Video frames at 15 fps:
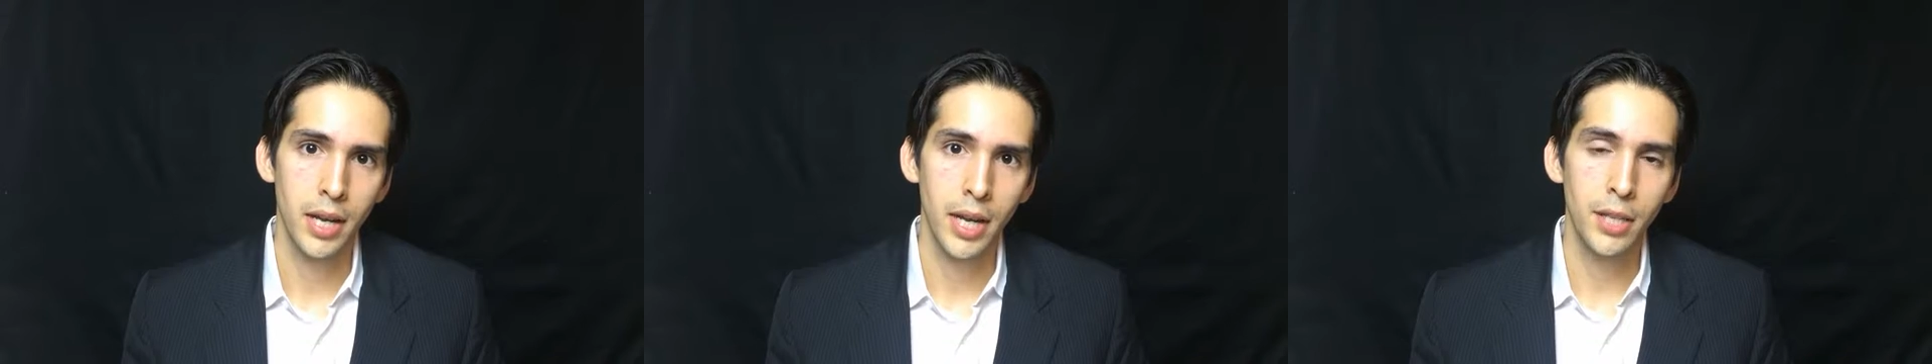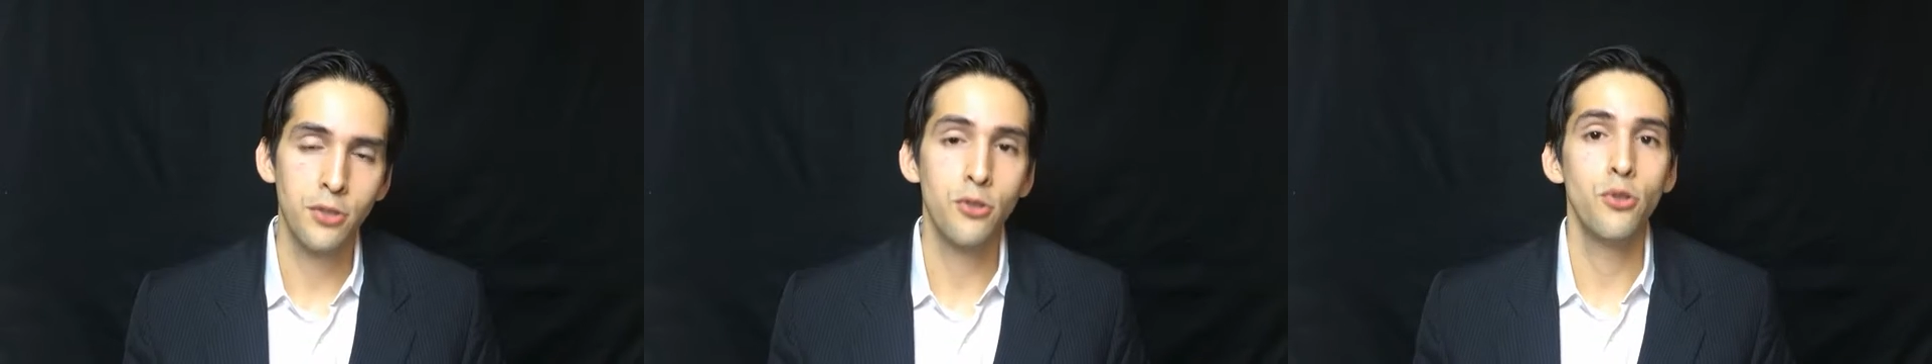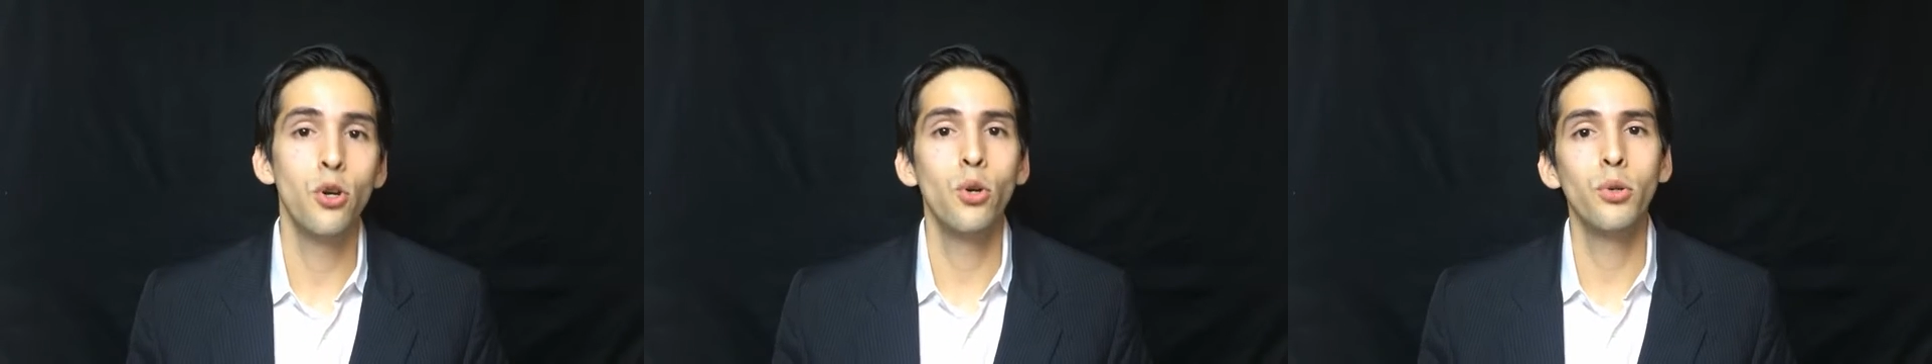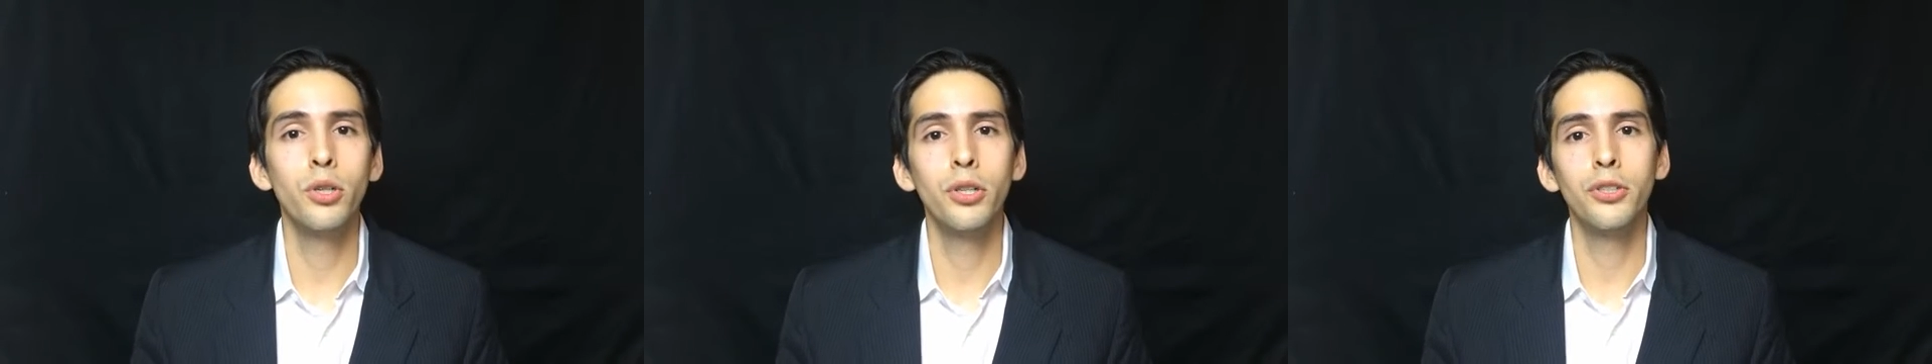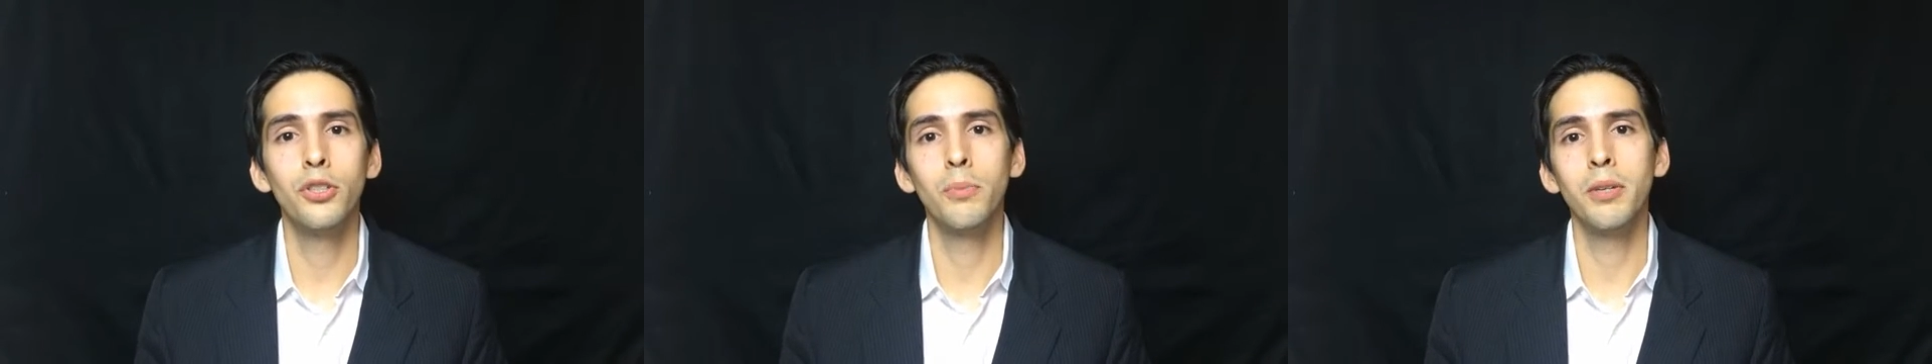It's no
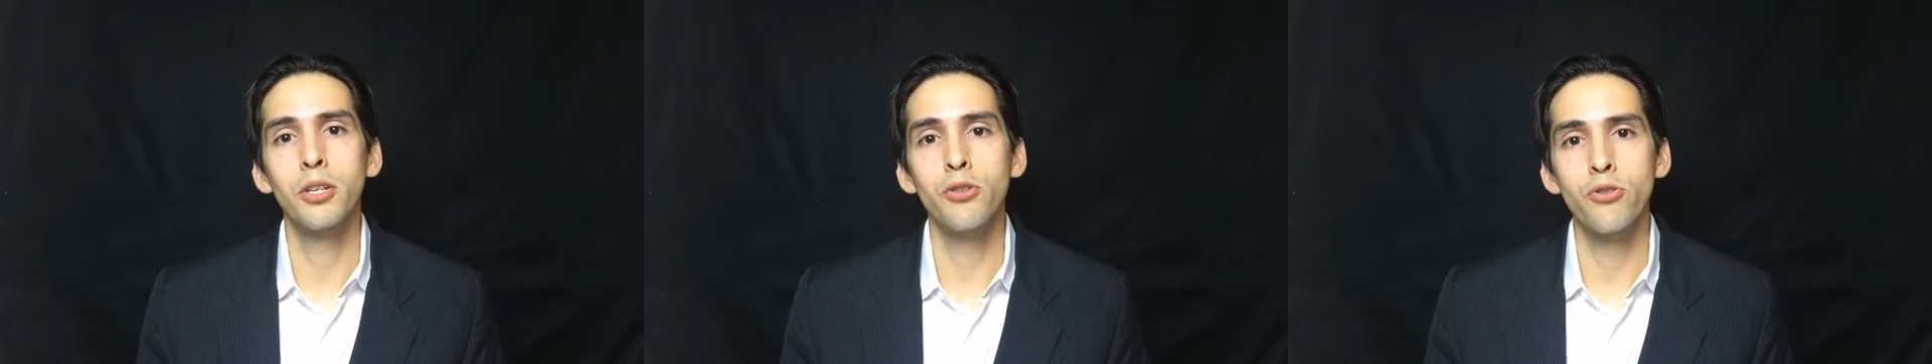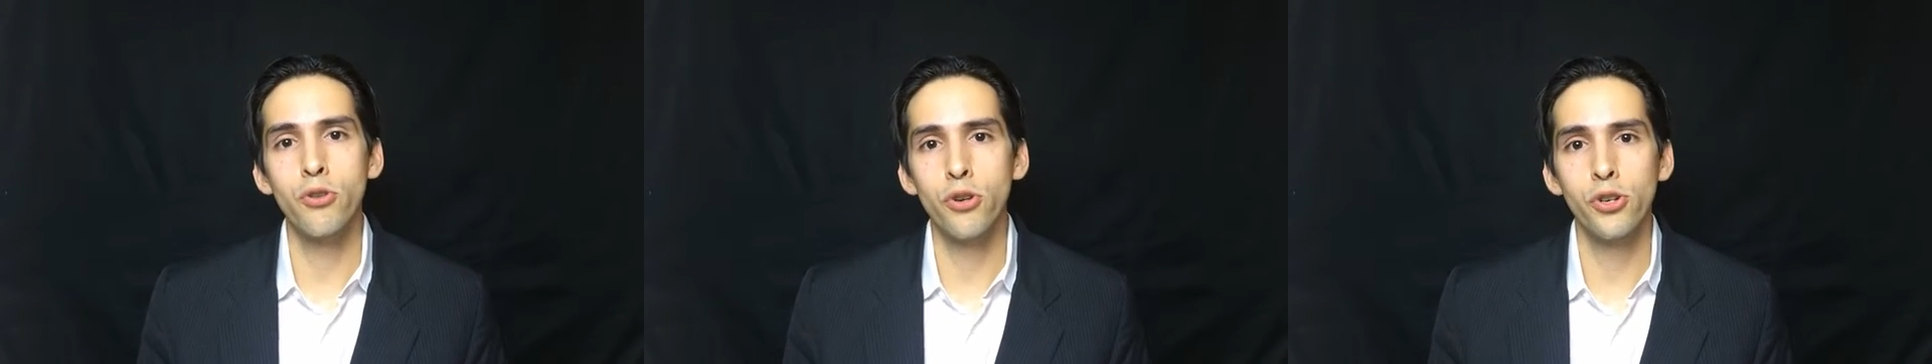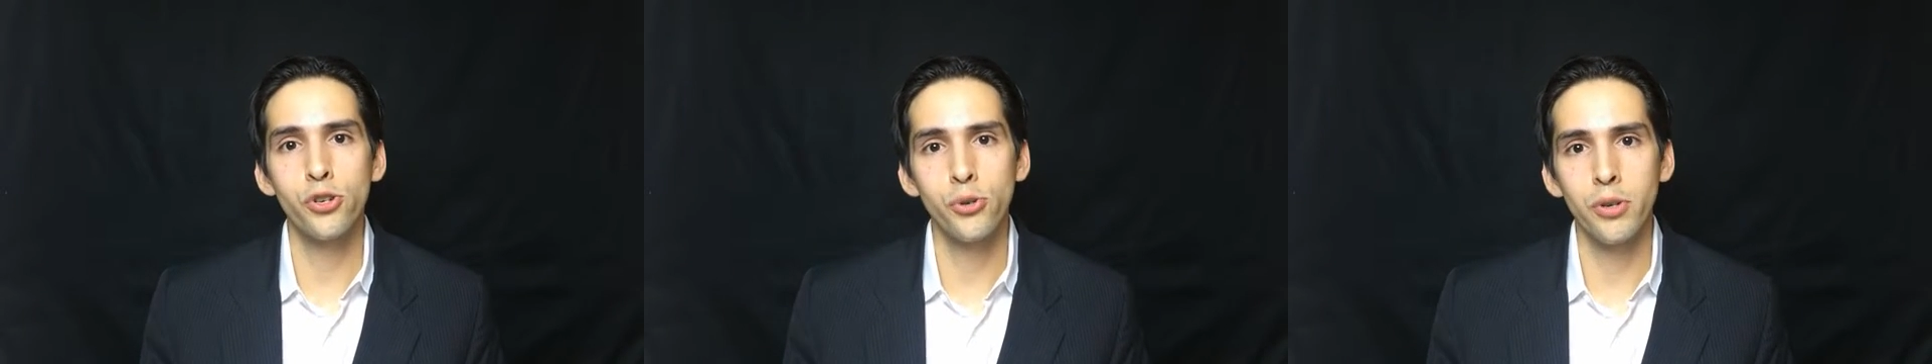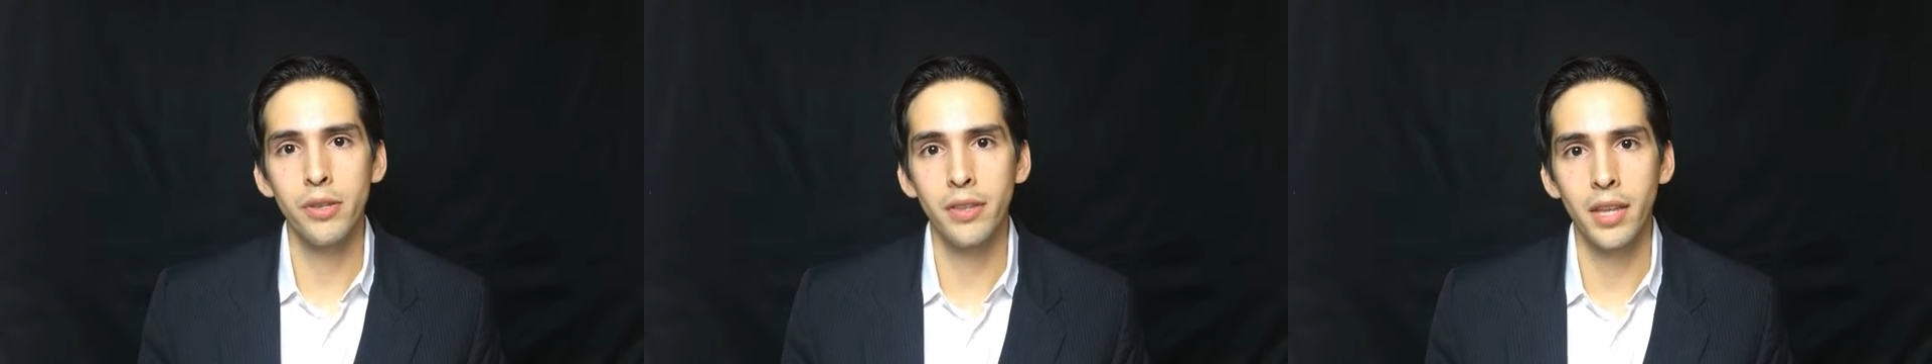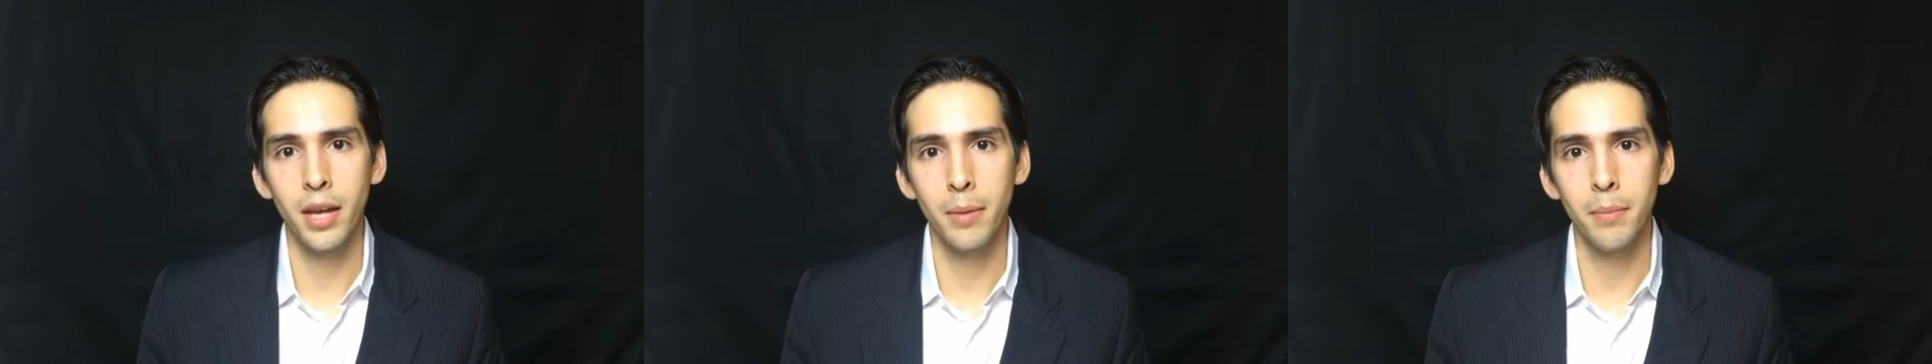good to be
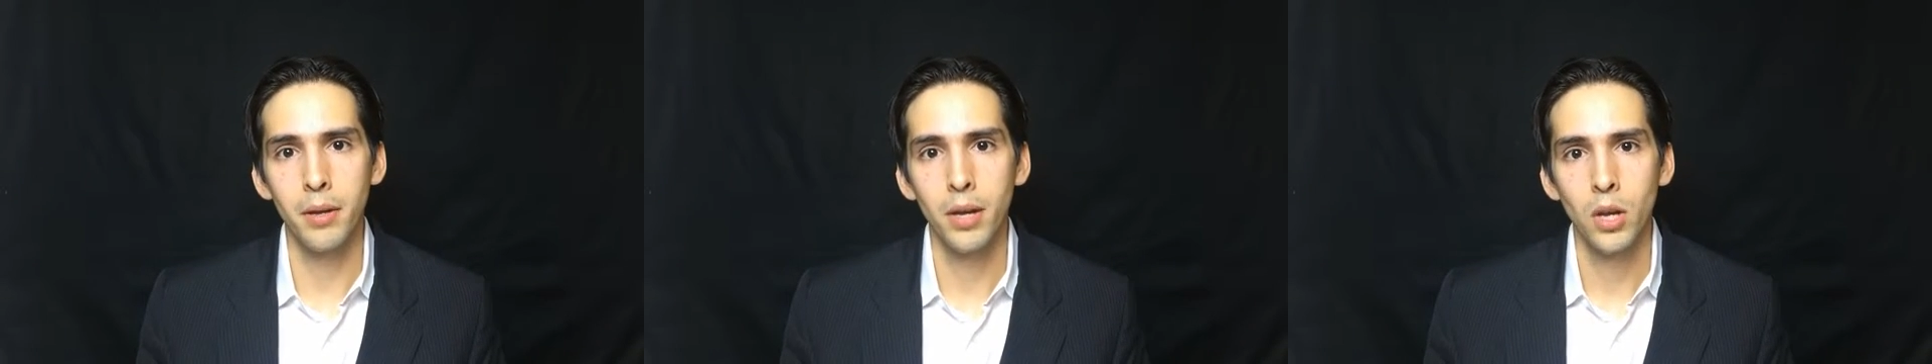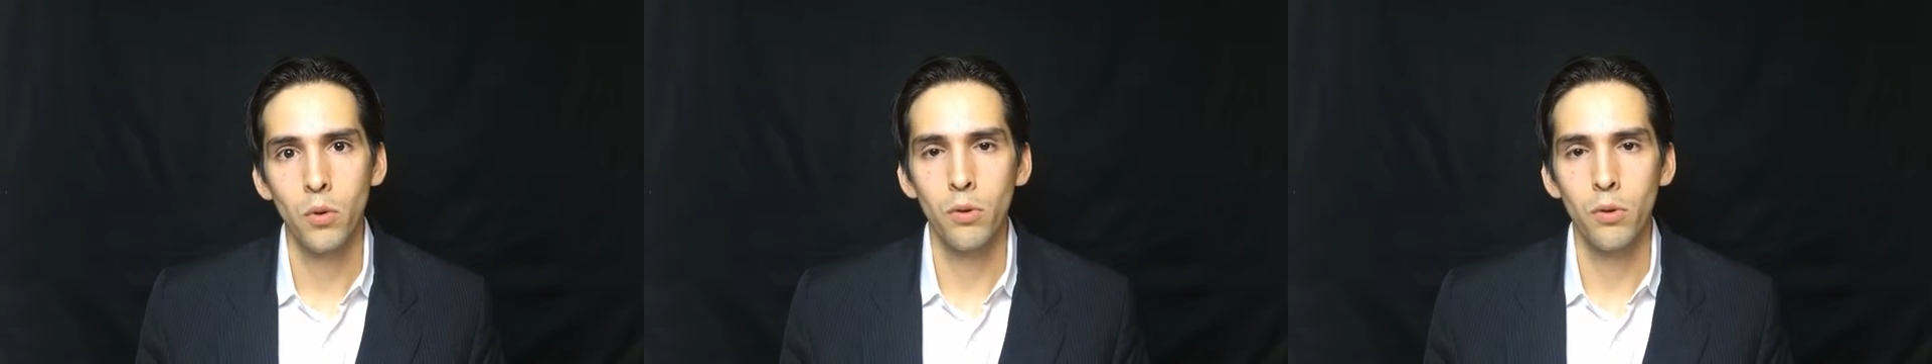nurturing them